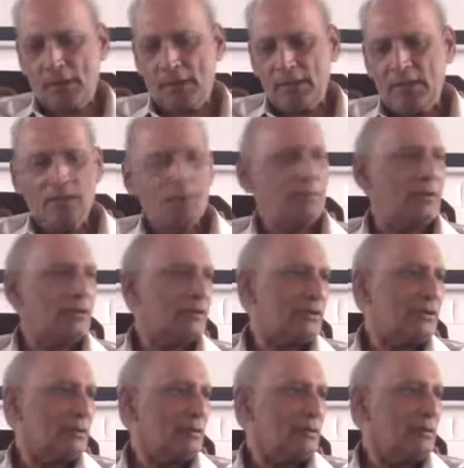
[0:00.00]
in the
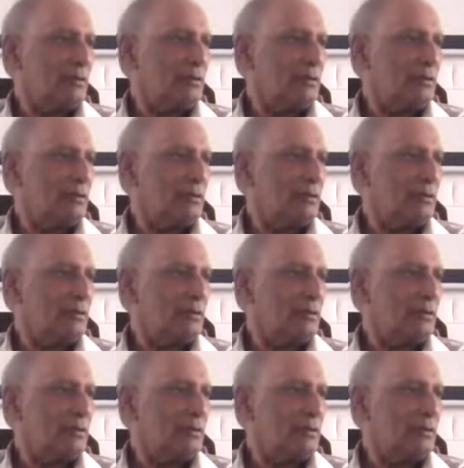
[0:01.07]
first,